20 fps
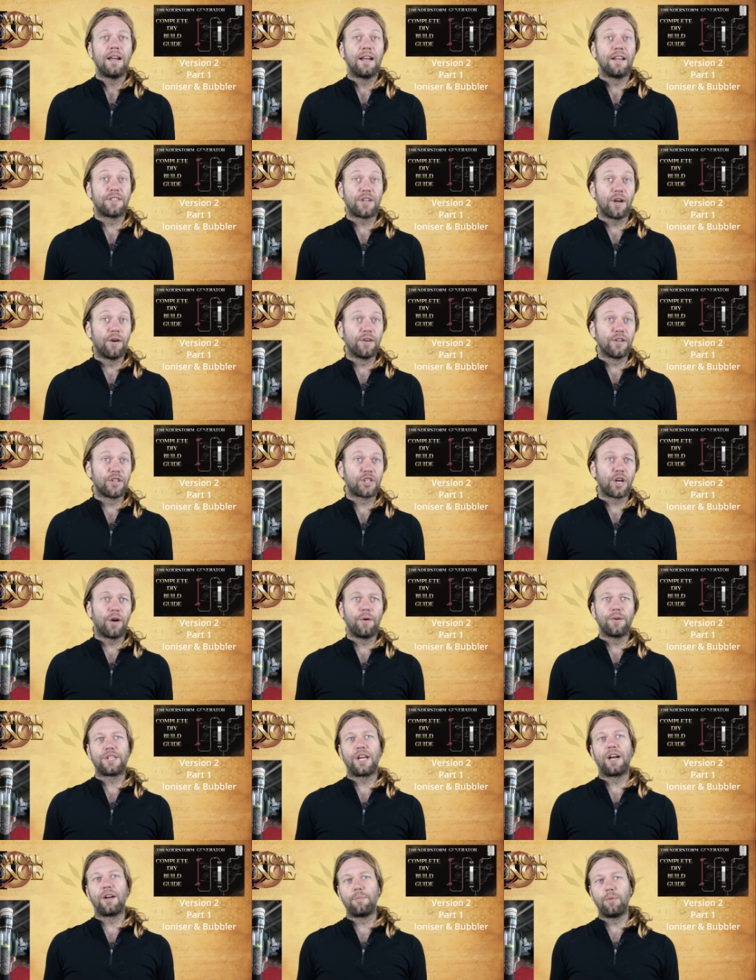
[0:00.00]
is going to show
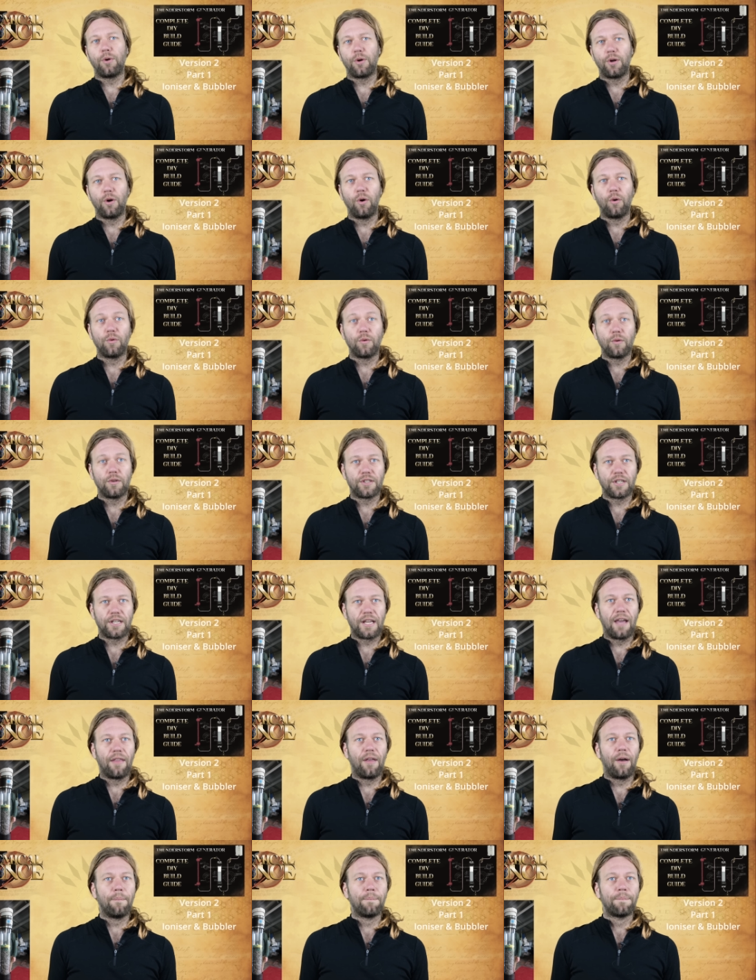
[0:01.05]
us how to put it all
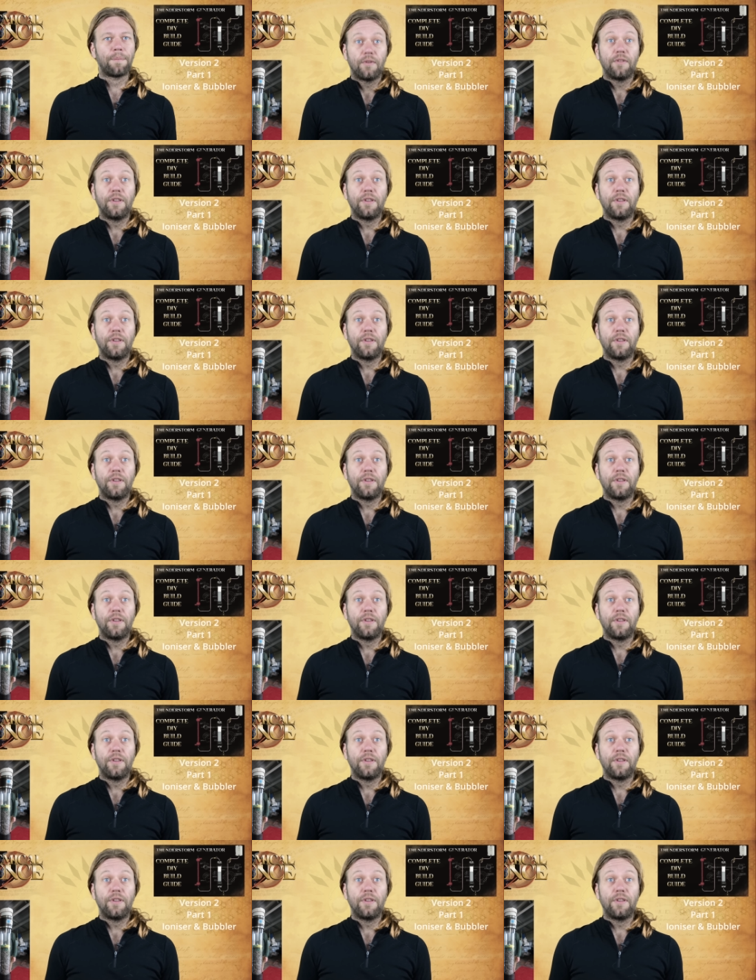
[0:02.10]
together.